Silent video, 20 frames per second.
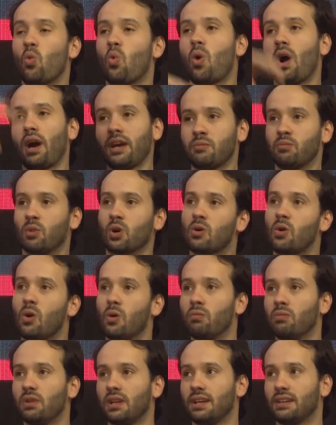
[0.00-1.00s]
quite more
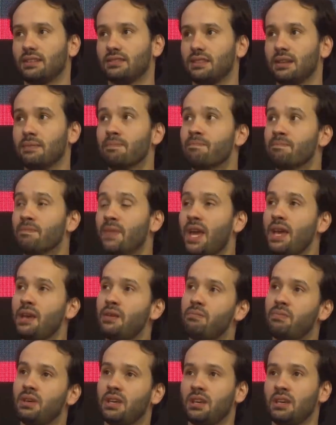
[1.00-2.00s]
complex. And
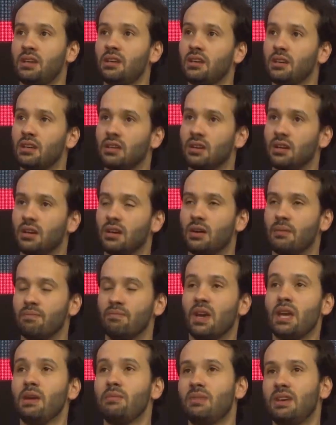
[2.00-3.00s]
maybe
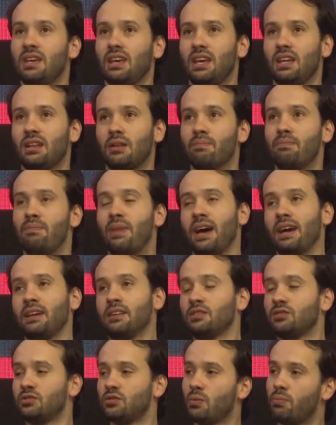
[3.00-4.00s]
it
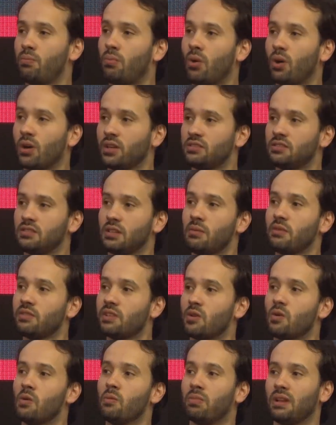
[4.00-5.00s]
better supports some of
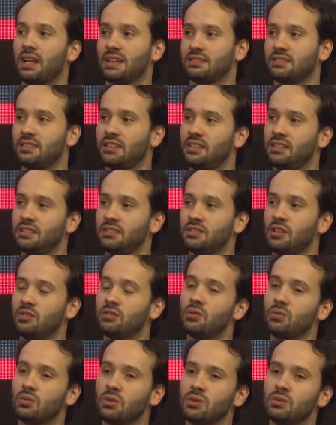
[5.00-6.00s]
the complexities of
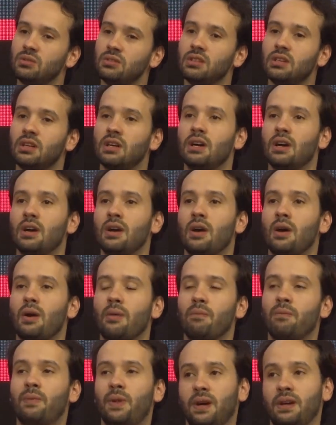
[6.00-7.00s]
the world.
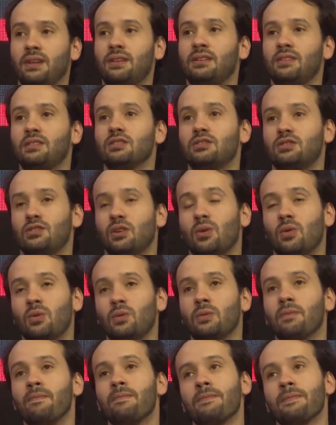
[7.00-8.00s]
But
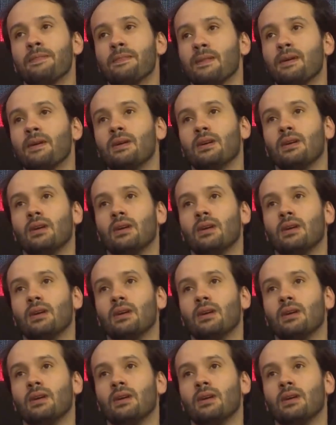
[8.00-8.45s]
so